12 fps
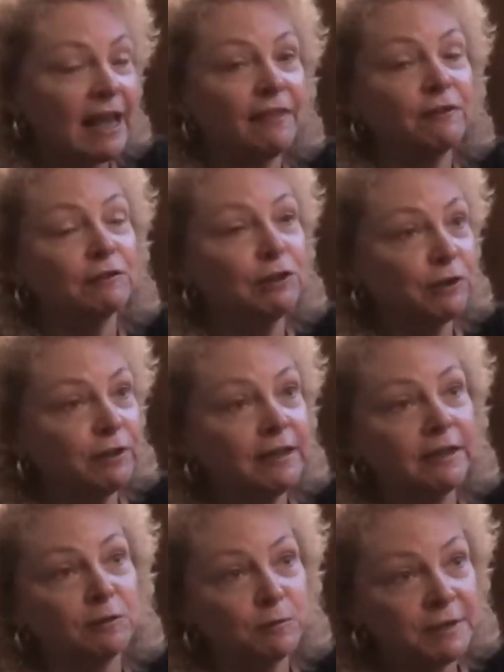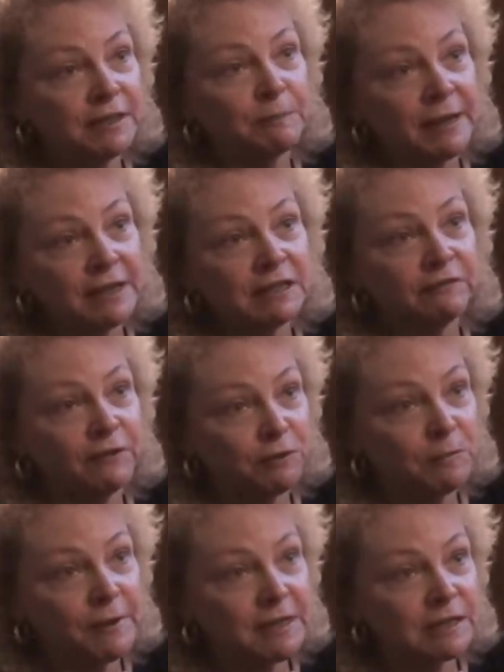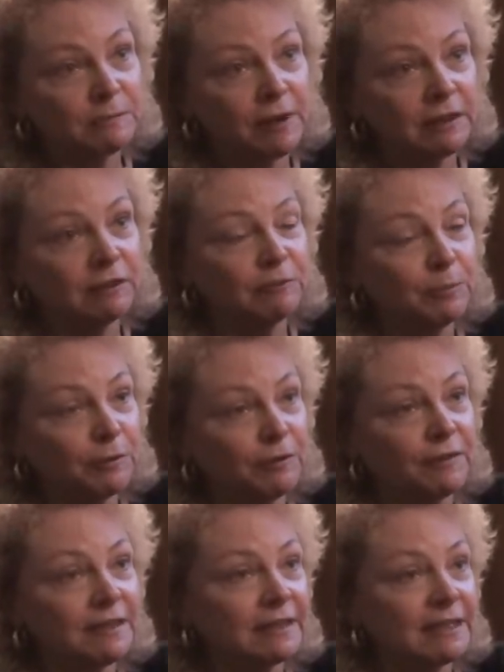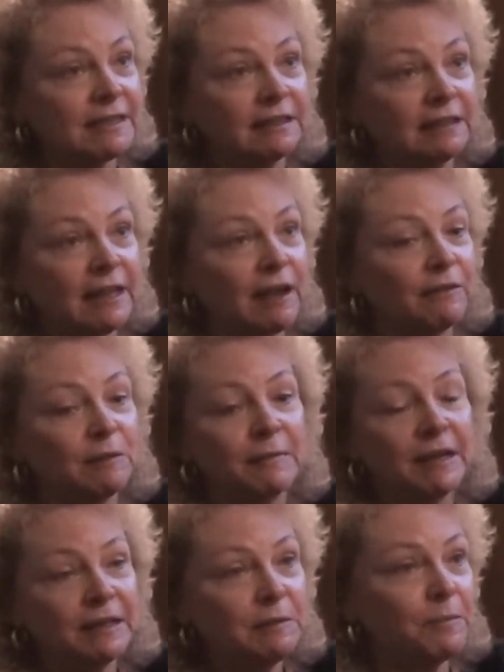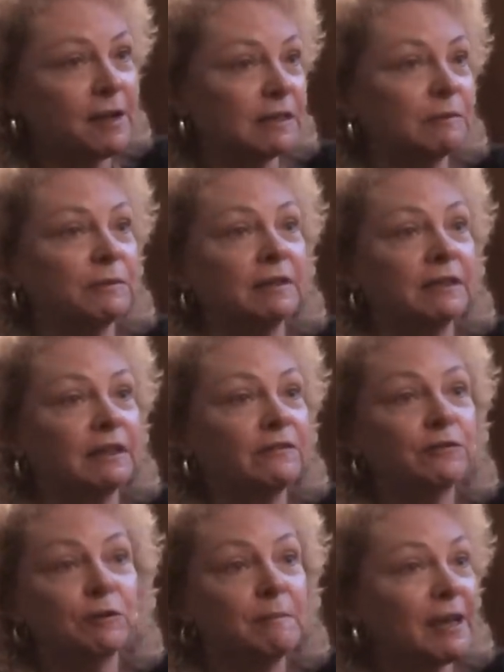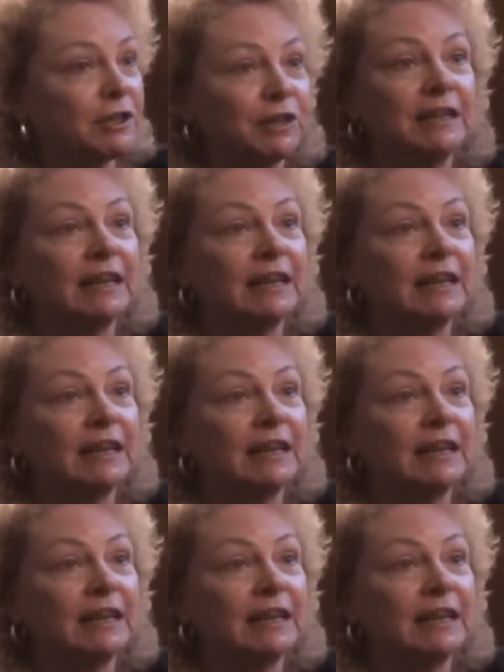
and they're learning a risk-based, fear-based model of birth that doesn't allow them any possibility for imagining